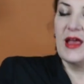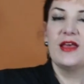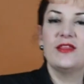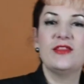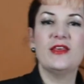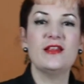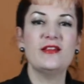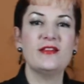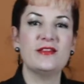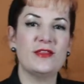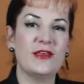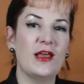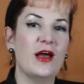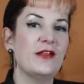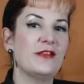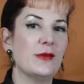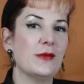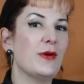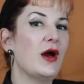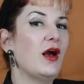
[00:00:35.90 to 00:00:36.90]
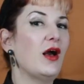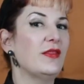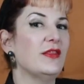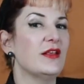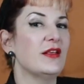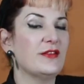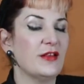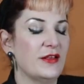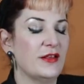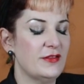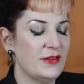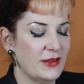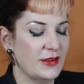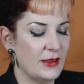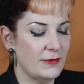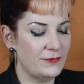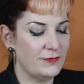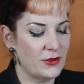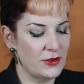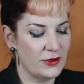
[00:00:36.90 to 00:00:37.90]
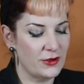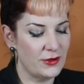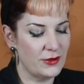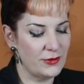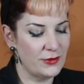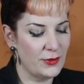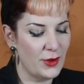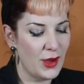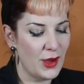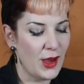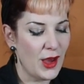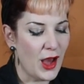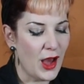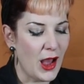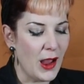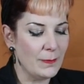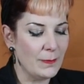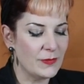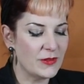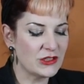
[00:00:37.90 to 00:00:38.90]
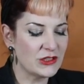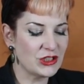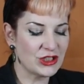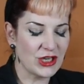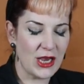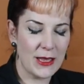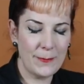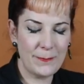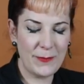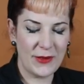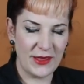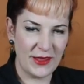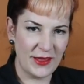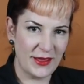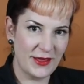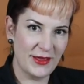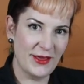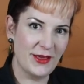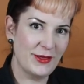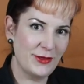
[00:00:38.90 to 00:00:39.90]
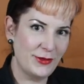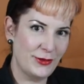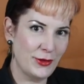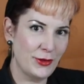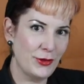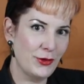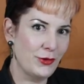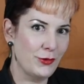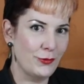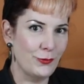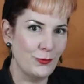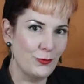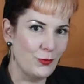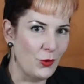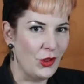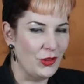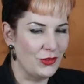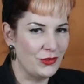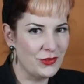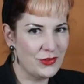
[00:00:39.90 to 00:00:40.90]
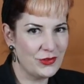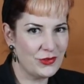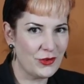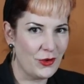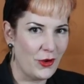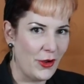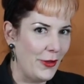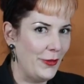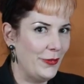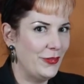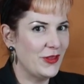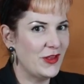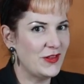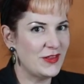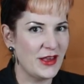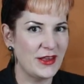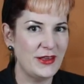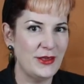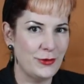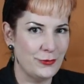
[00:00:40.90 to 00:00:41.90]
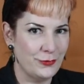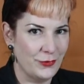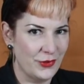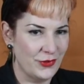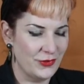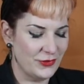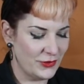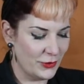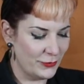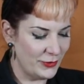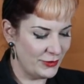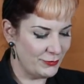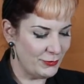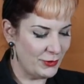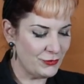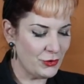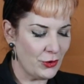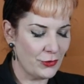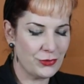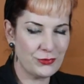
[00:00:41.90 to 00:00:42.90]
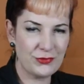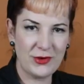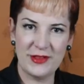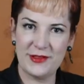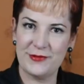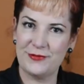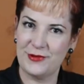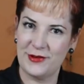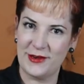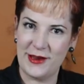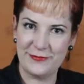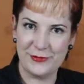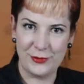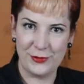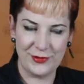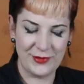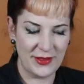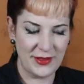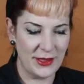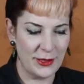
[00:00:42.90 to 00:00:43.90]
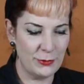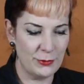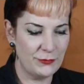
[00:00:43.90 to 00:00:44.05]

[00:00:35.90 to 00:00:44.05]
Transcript: The idea behind this is to give you the shaping you want on the day you want. So we've got three different levels here.